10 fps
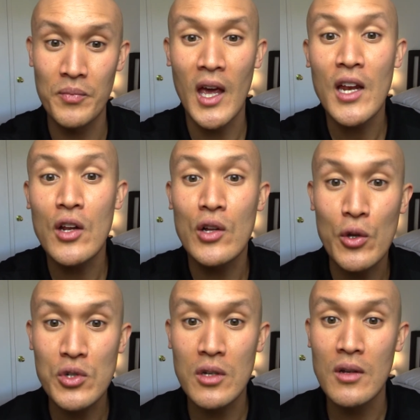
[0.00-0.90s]
In
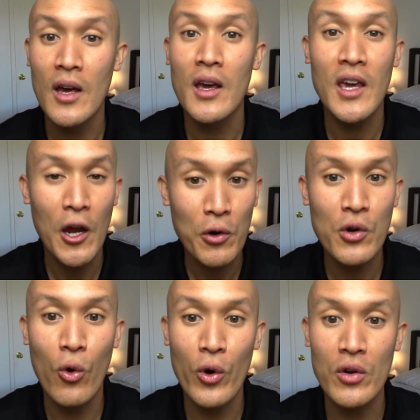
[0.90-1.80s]
conclusion,
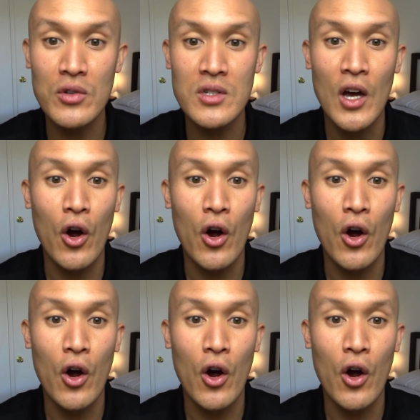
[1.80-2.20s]
carrier oils